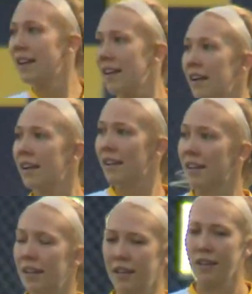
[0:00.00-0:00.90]
long for
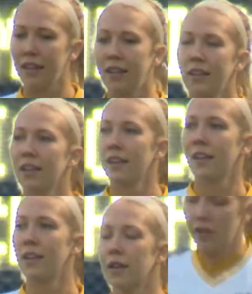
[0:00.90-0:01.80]
her to shake off the
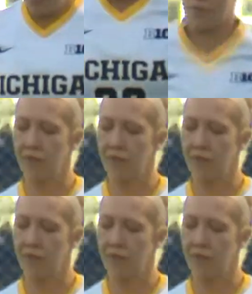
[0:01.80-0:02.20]
rust.